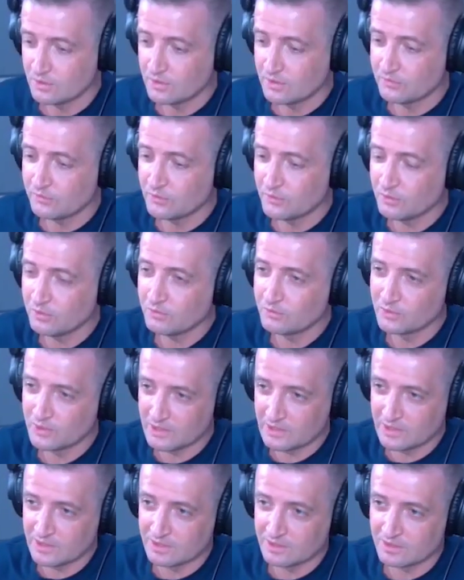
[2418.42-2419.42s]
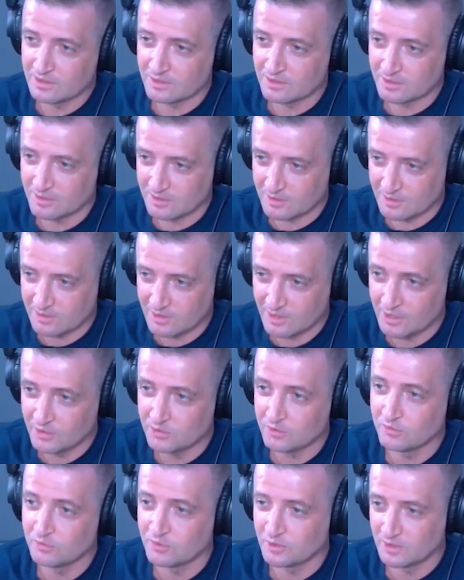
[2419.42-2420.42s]
if you're a real
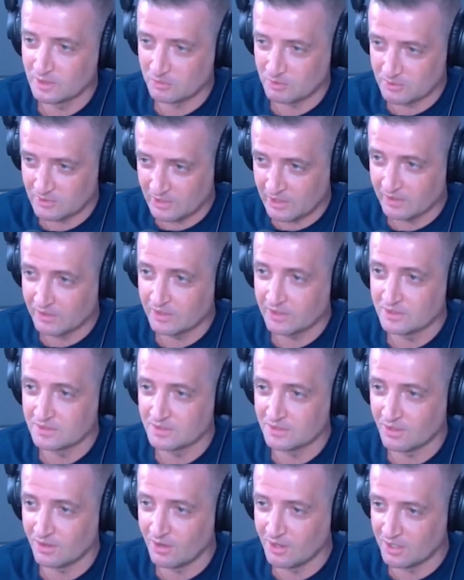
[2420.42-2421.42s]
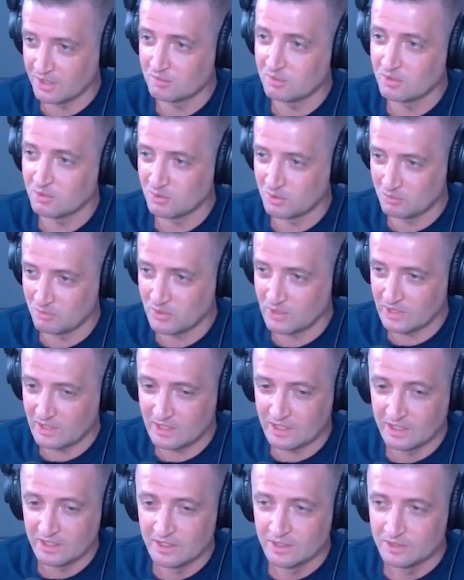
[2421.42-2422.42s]
country for libertarians, the argument would
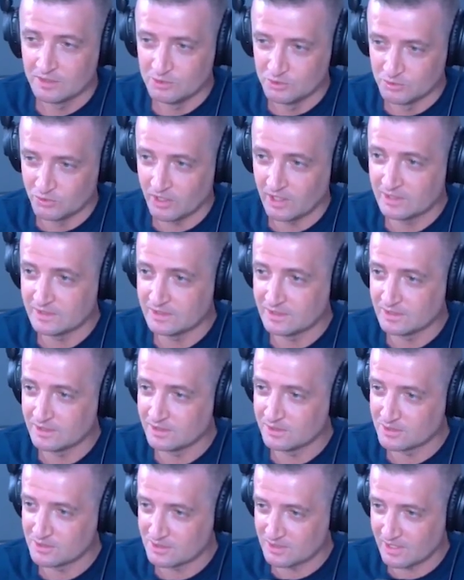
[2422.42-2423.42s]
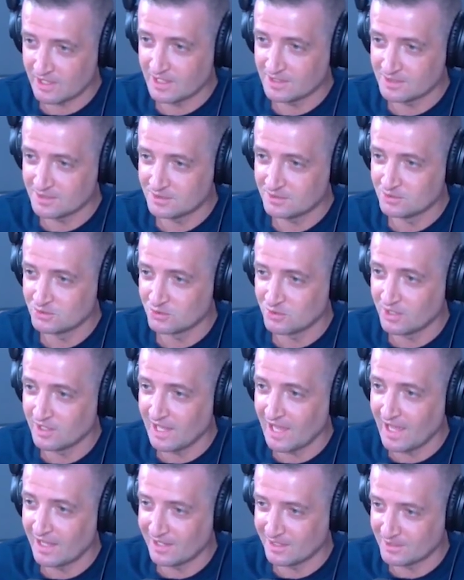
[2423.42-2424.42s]
be drug dealers, yes, drug
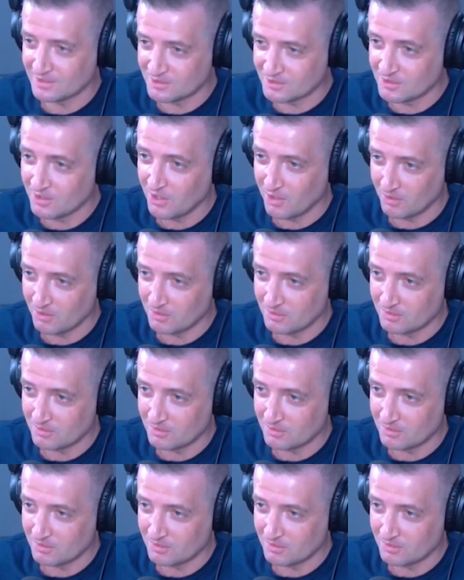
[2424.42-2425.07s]
addicts, no.